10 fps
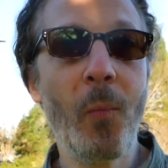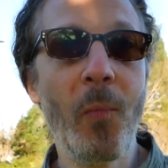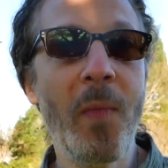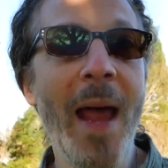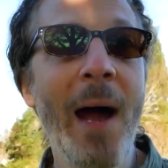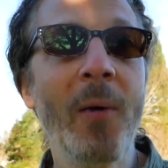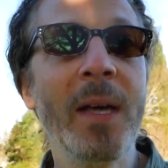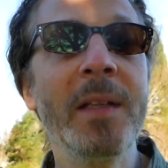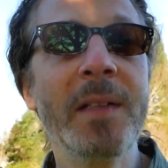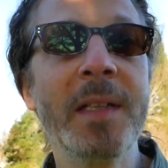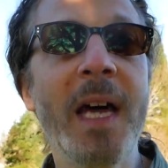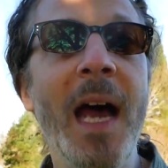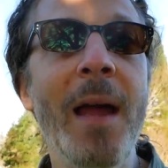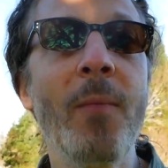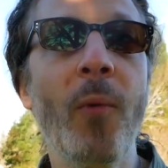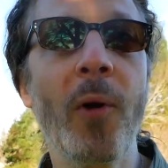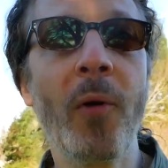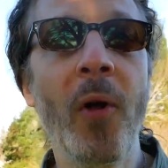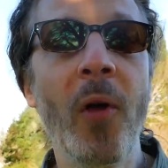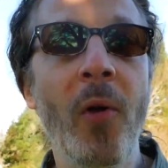now is a time
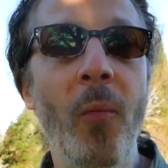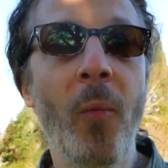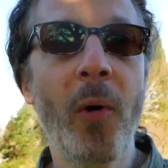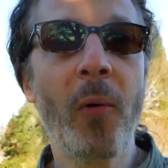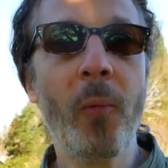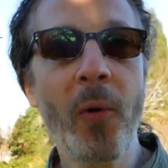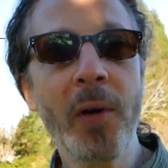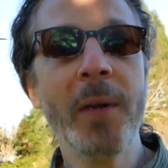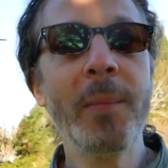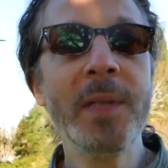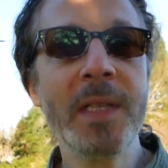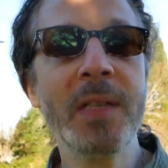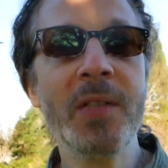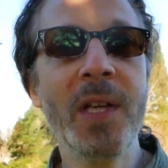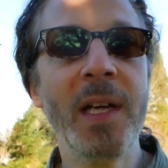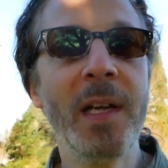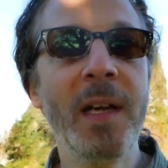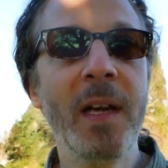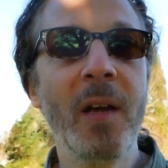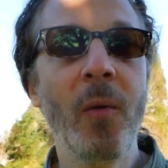where we're in a position
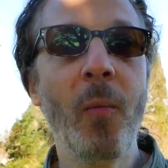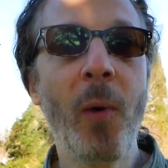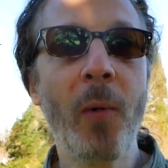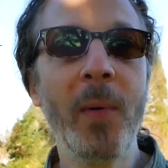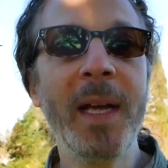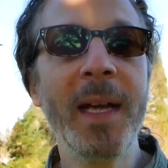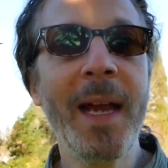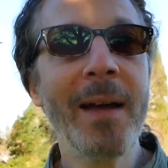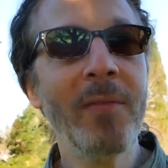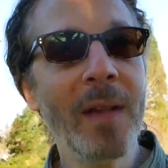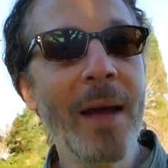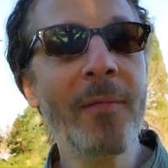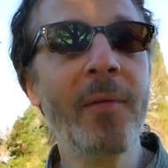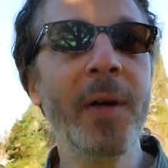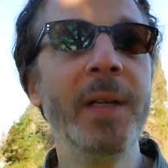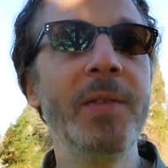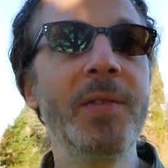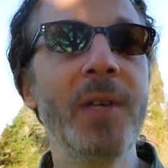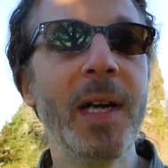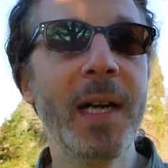where we can have
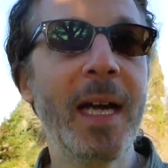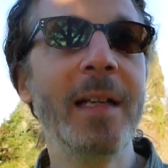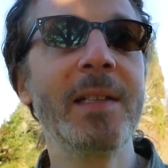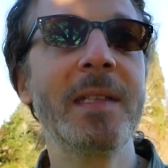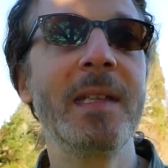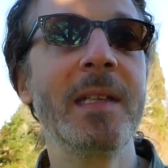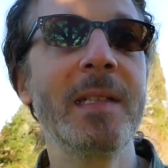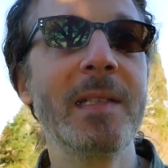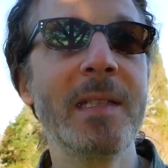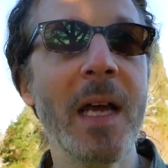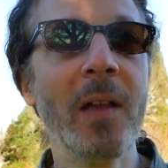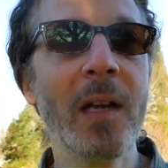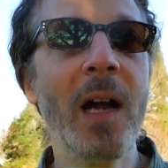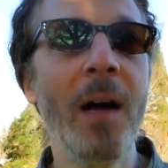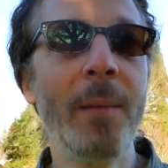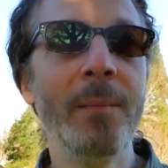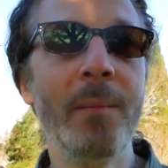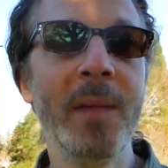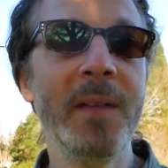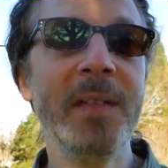leverage against these
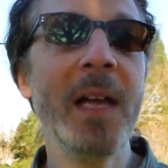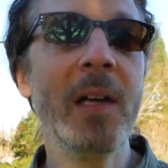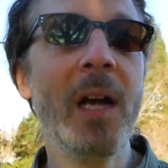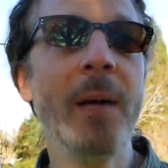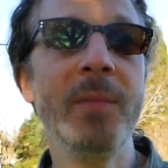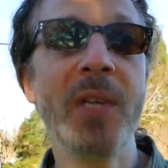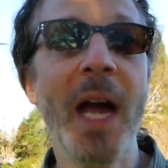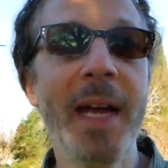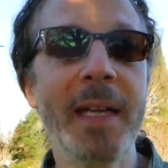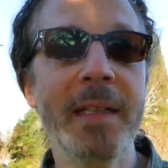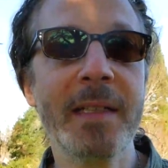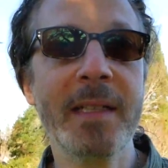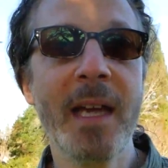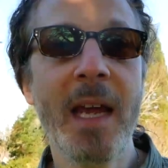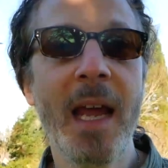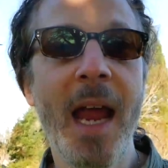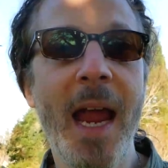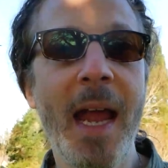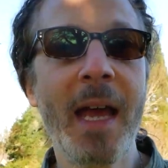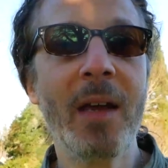telecom giants
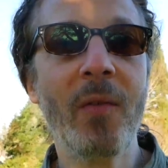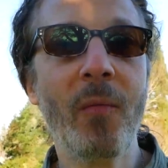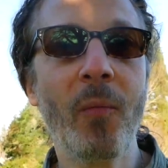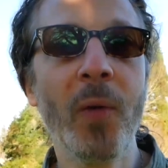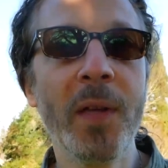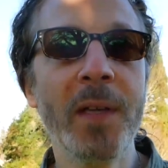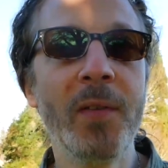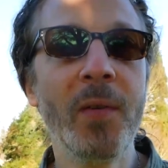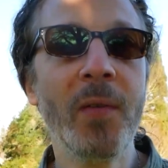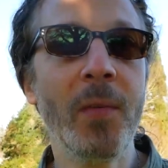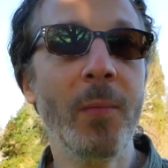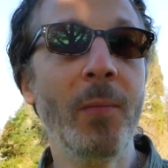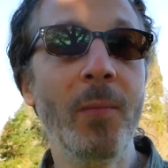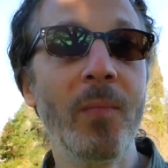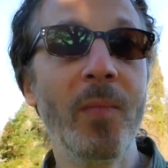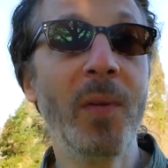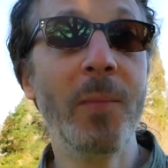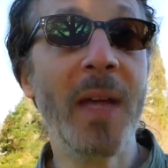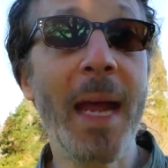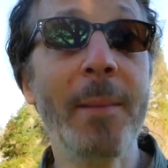and really do some
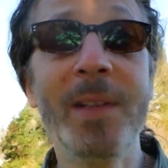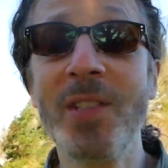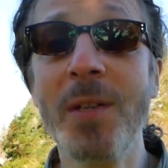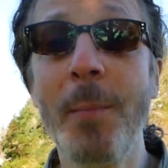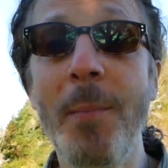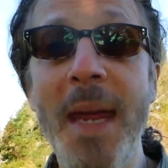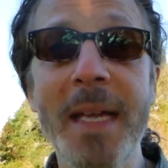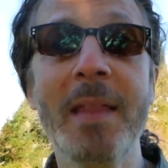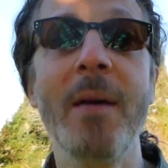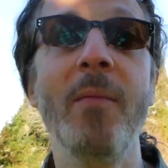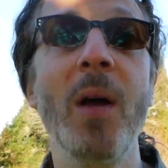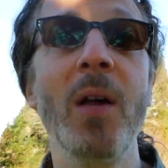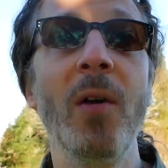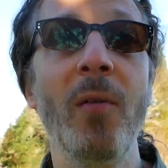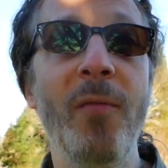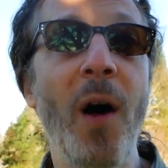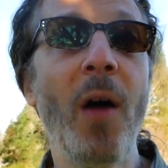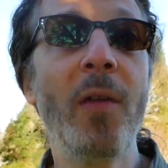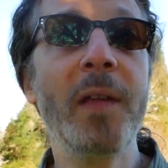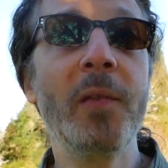damage to make them
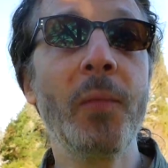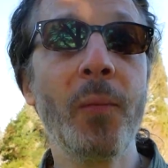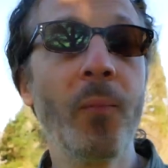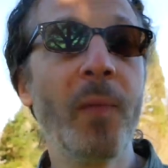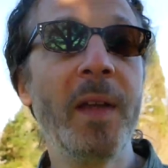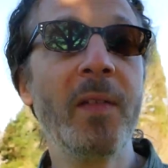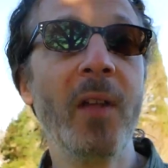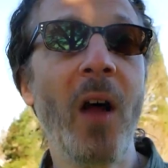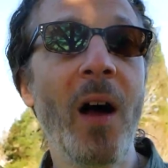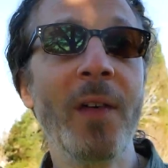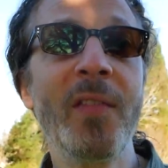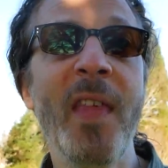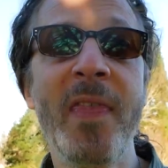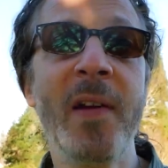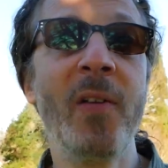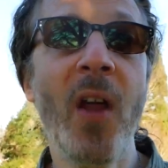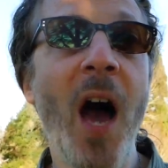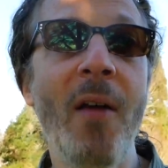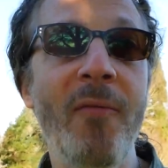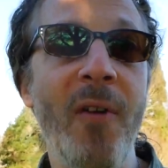follow these laws that they're
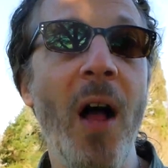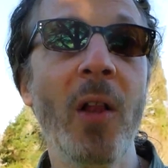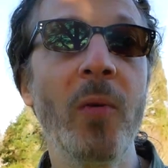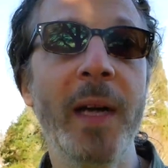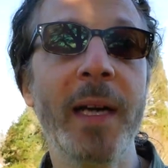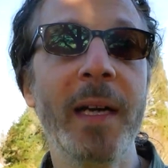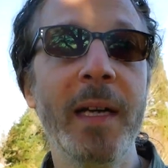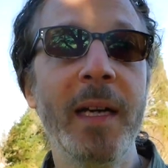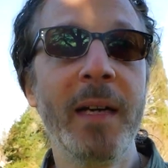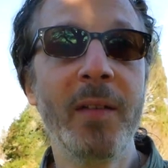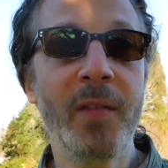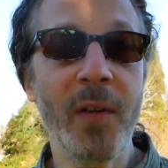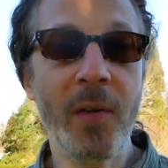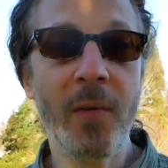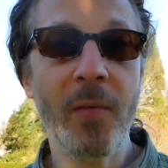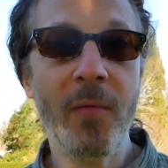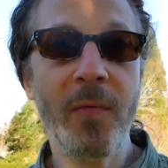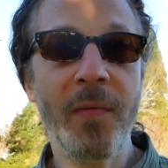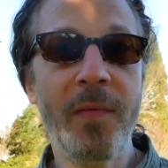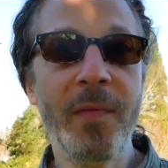not following. So
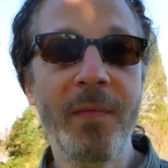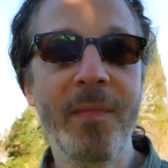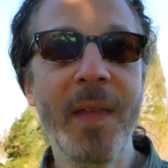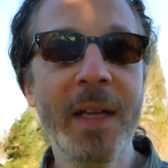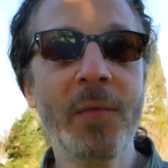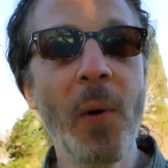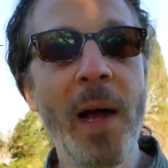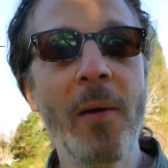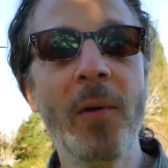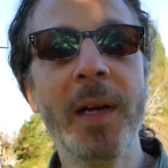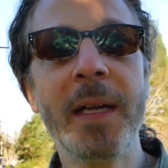that's why I want to